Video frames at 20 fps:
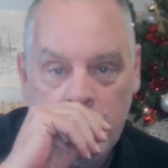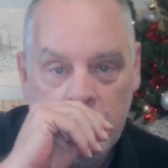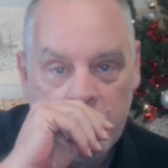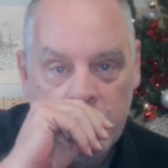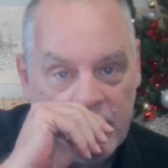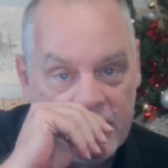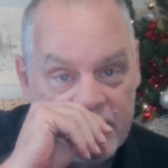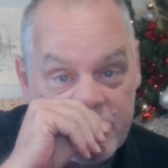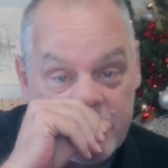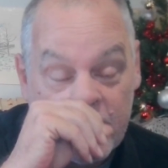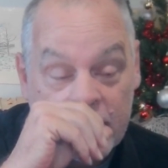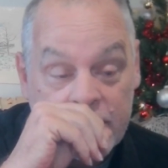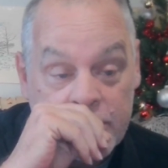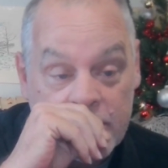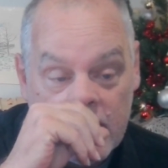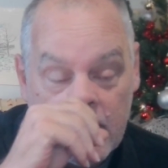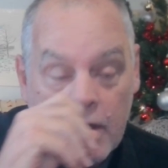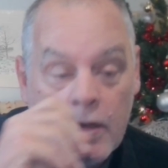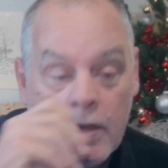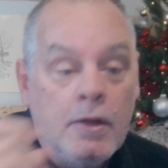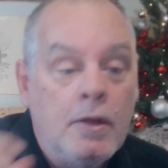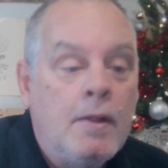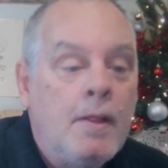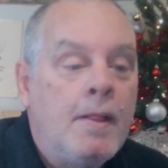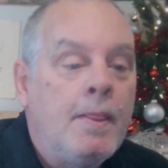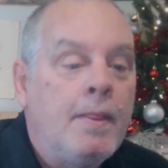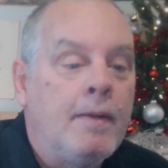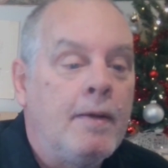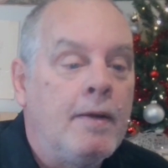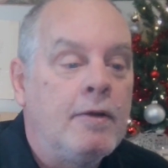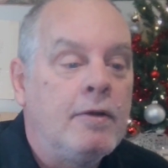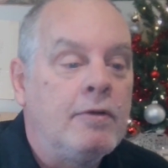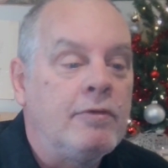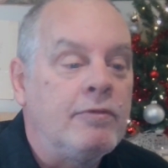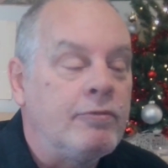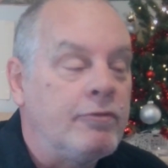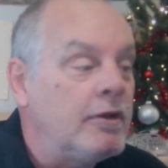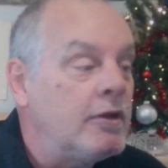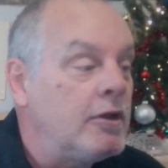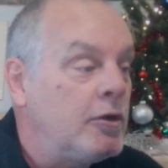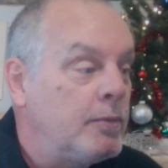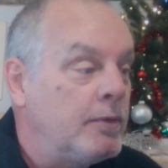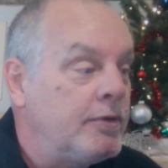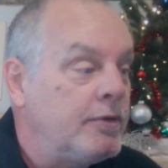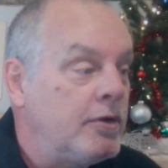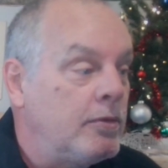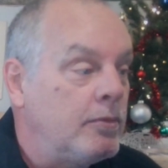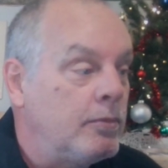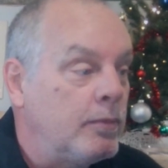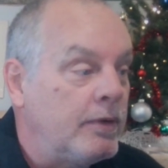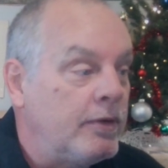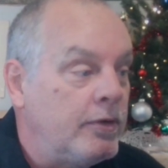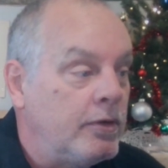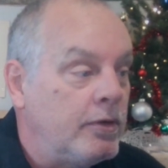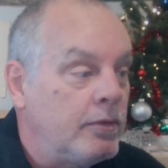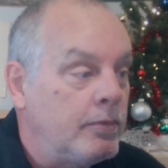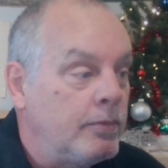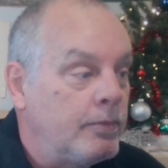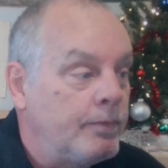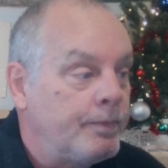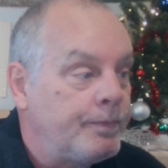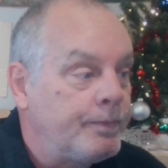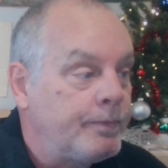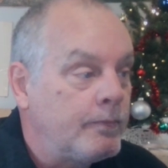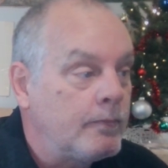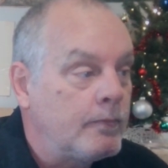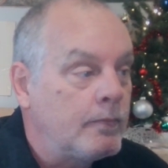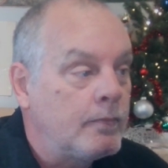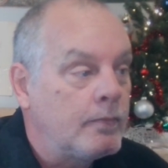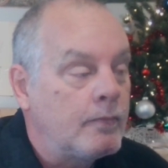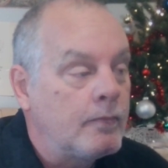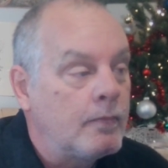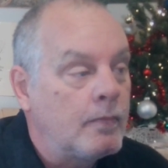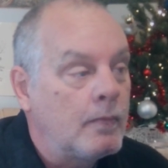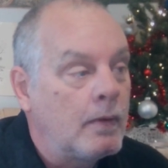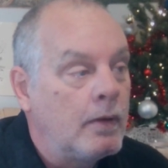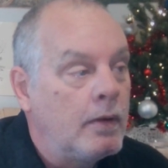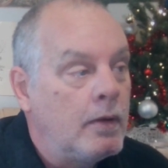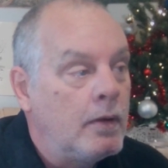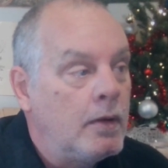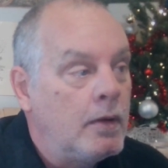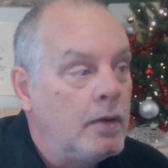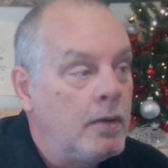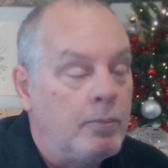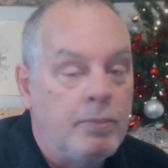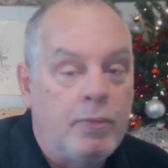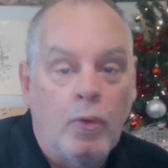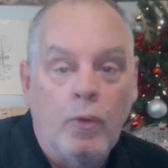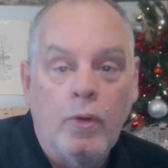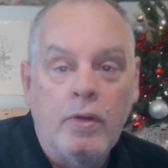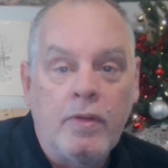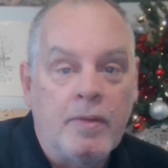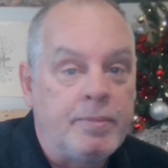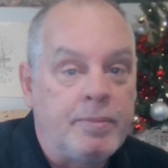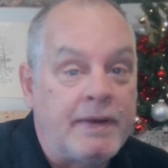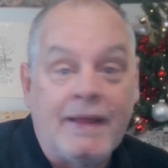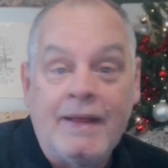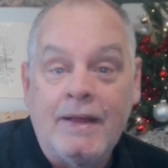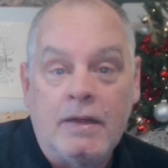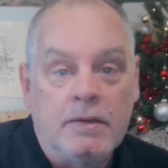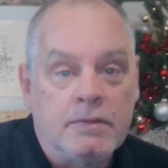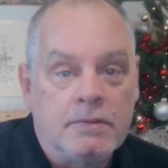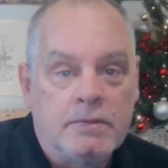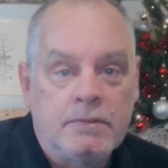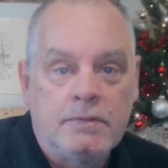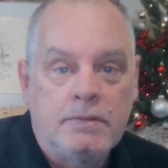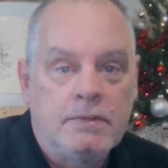It's just really when you boil them down,